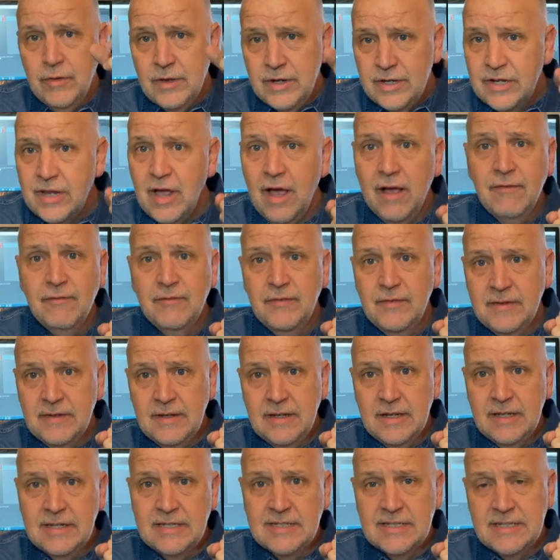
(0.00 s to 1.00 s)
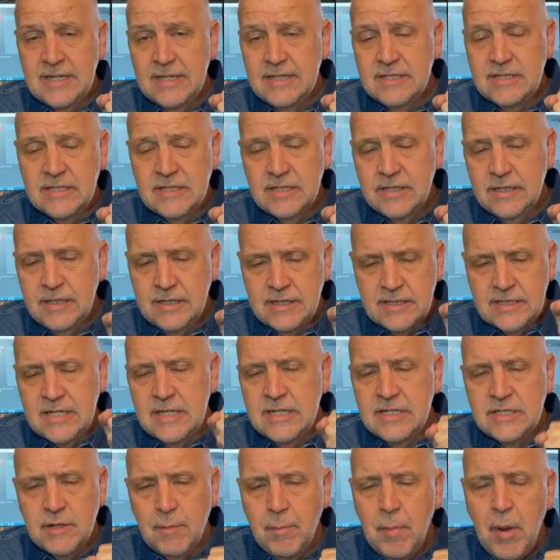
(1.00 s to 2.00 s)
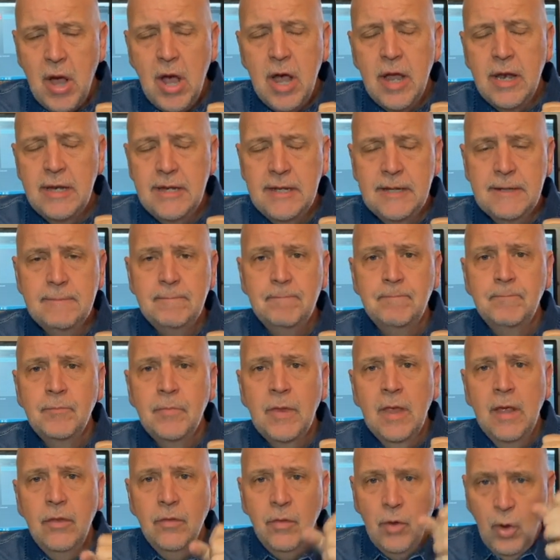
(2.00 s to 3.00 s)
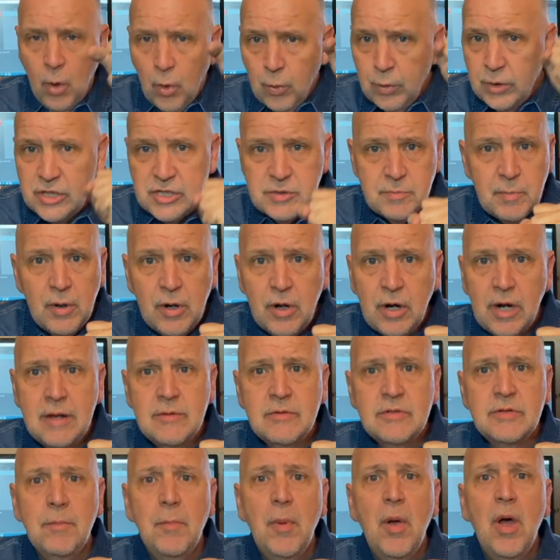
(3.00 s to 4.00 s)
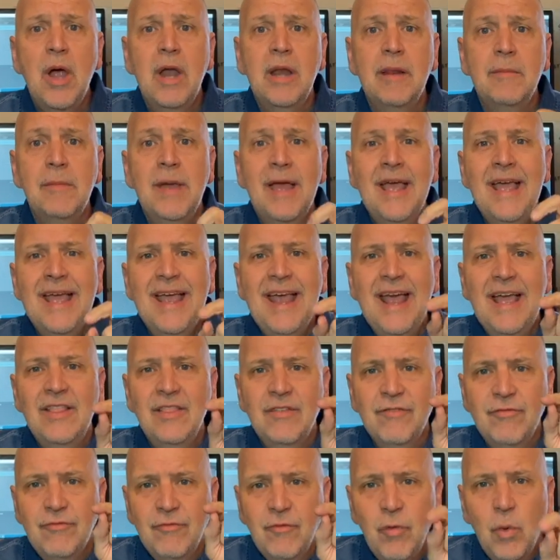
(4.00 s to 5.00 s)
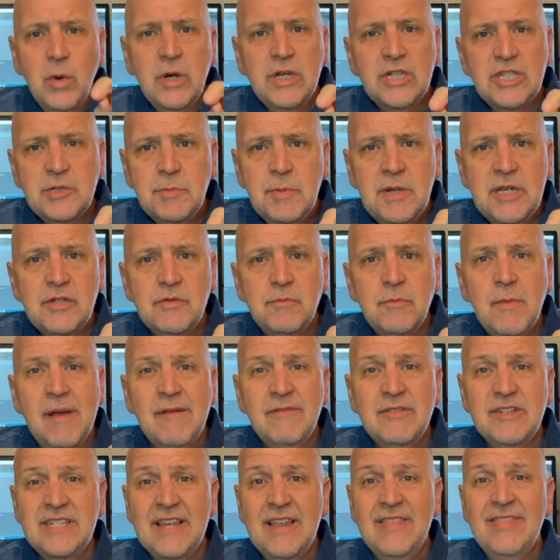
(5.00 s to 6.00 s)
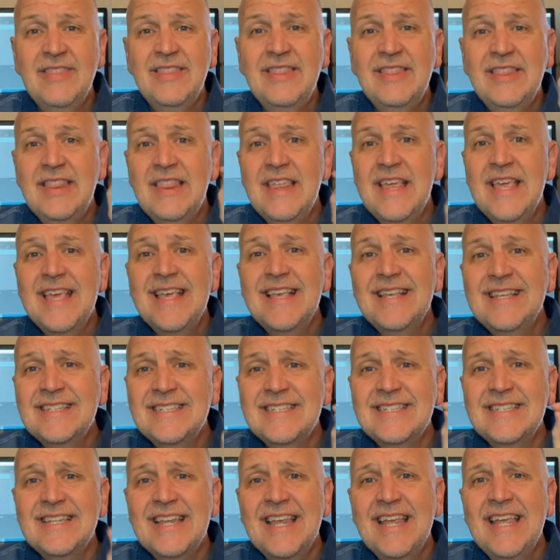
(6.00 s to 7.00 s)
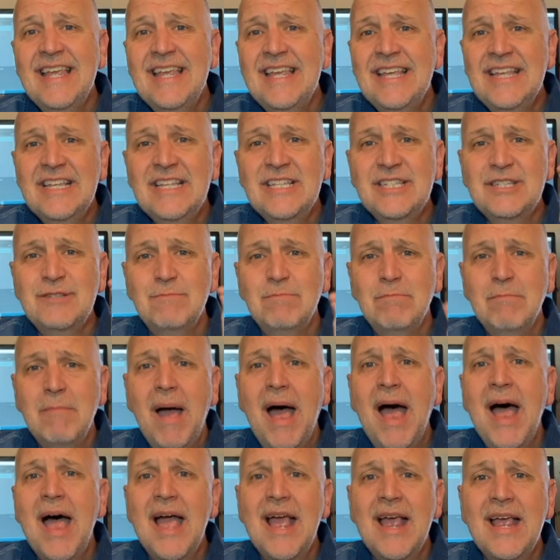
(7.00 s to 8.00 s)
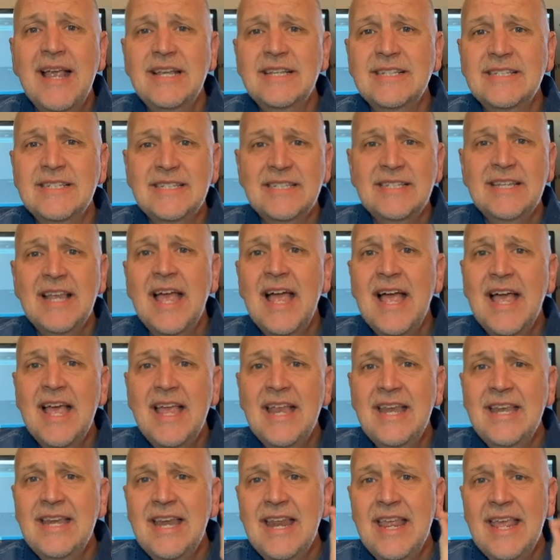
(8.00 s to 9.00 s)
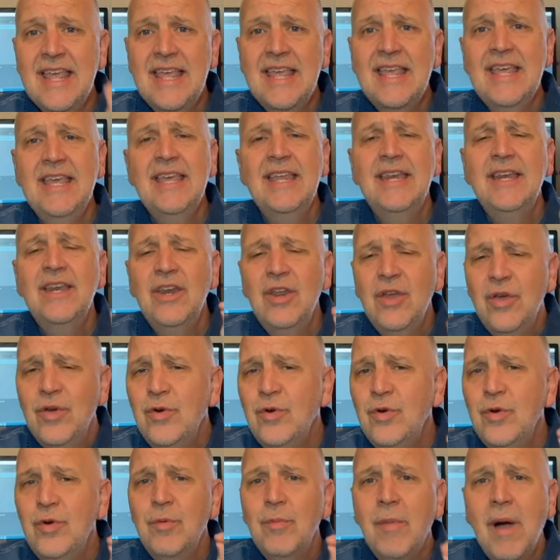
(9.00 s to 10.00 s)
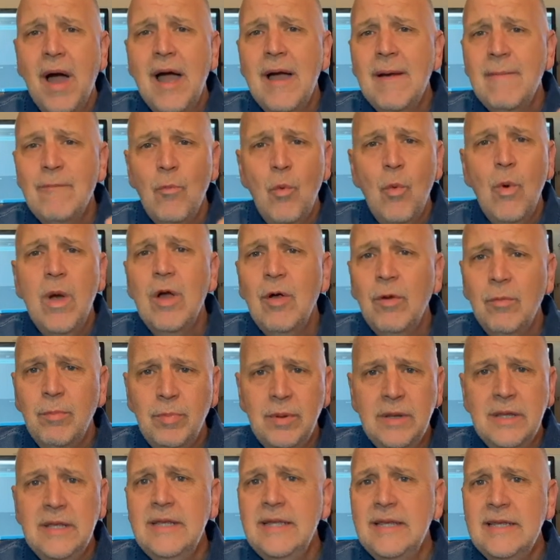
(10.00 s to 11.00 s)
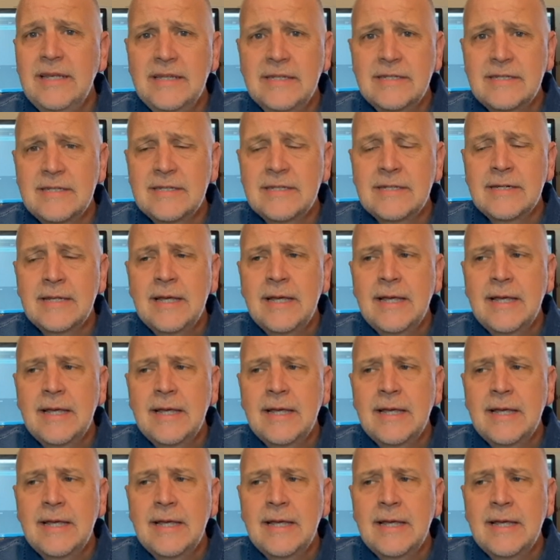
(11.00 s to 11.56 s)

the dove descends upon him, the Holy Spirit comes upon him, and the voice speaks from heaven and said, this is my son in whom I'm well pleased.